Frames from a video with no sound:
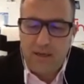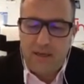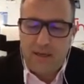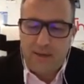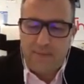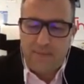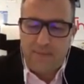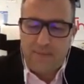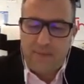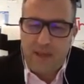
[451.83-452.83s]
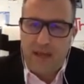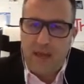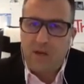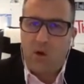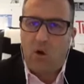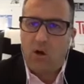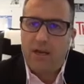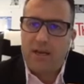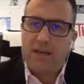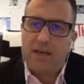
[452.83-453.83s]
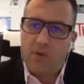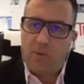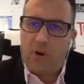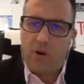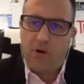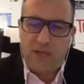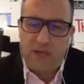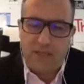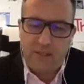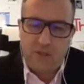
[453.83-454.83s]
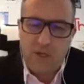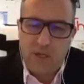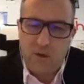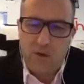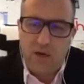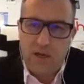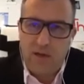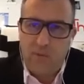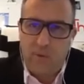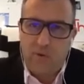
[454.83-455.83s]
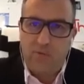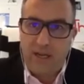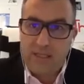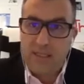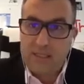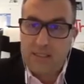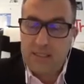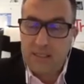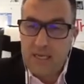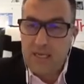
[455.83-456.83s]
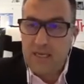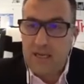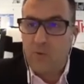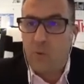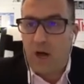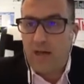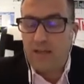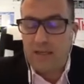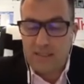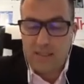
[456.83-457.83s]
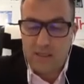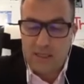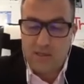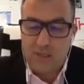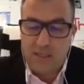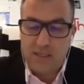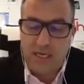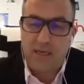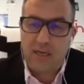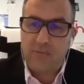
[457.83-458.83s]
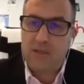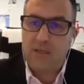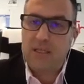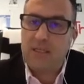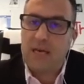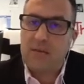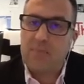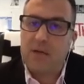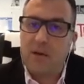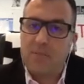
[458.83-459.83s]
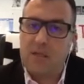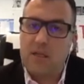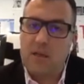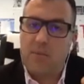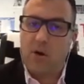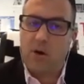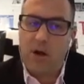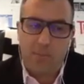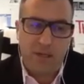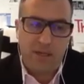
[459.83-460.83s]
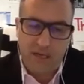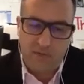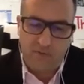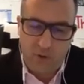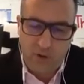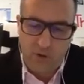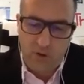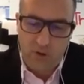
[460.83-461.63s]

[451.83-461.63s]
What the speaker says: And another part of the answer here, what flex desks need and why they need to be tech enabled, is that it becomes a little more complicated for your